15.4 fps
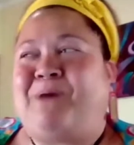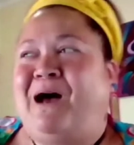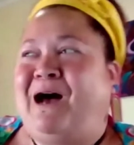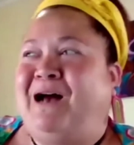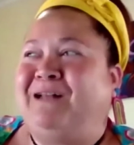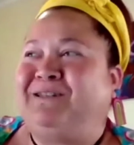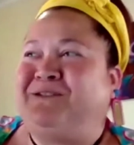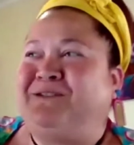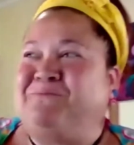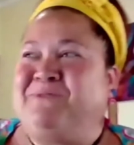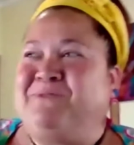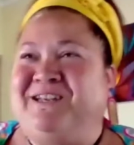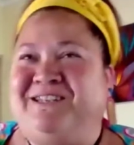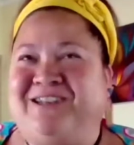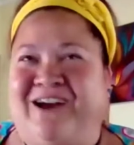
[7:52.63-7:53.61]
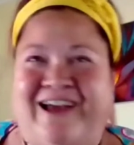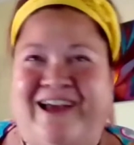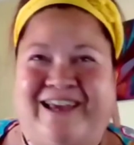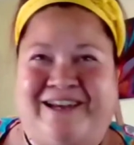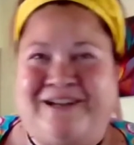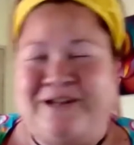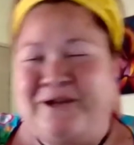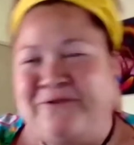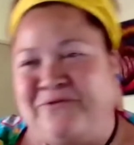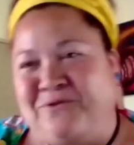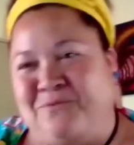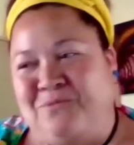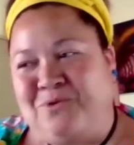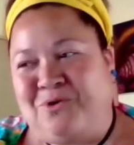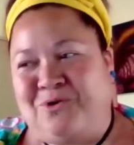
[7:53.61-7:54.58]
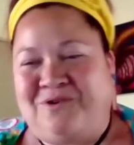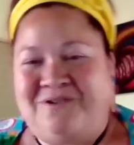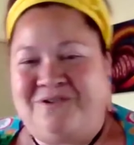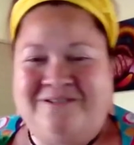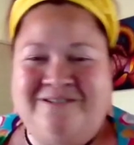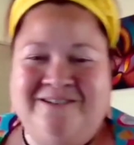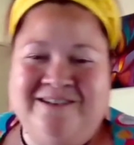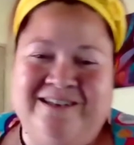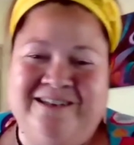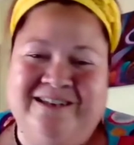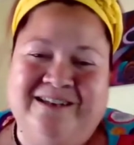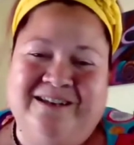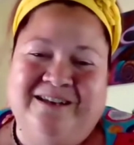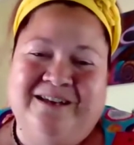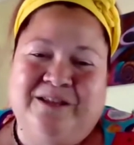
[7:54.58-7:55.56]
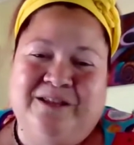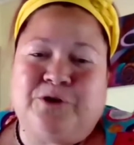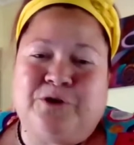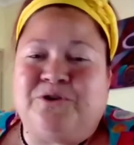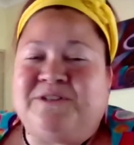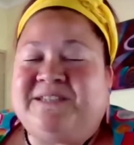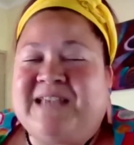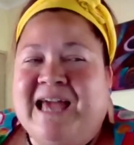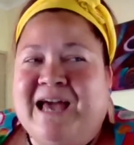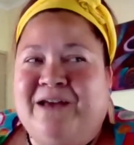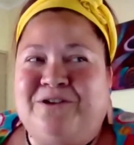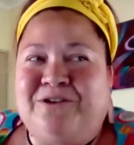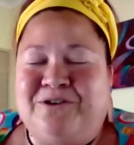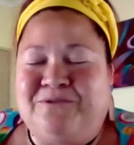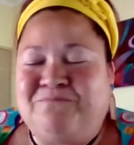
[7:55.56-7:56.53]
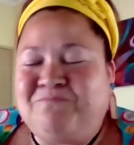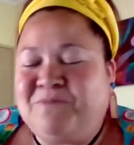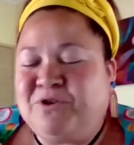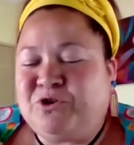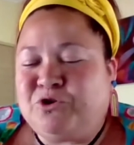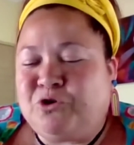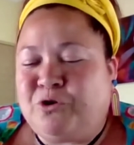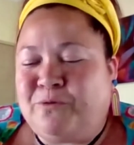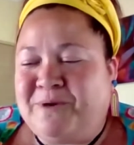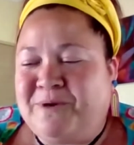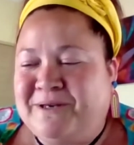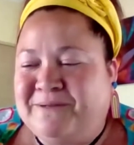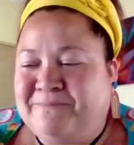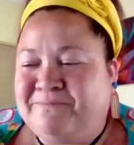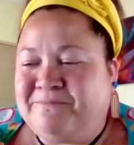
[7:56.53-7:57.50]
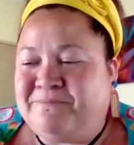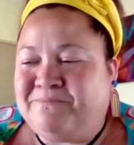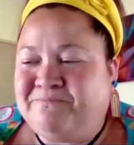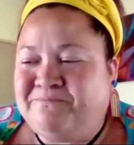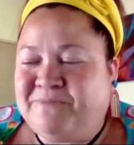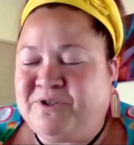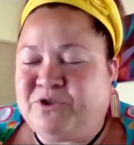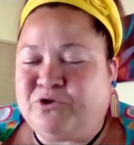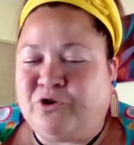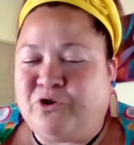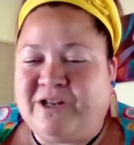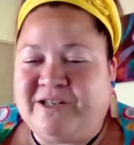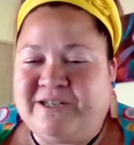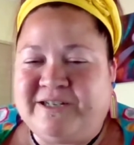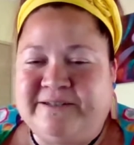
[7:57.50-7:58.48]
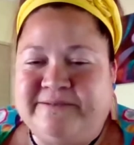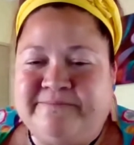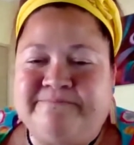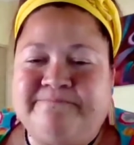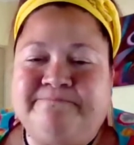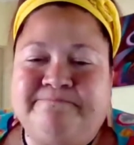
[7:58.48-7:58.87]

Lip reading: parts of me tying in even more through sound and astronomy and astrology. And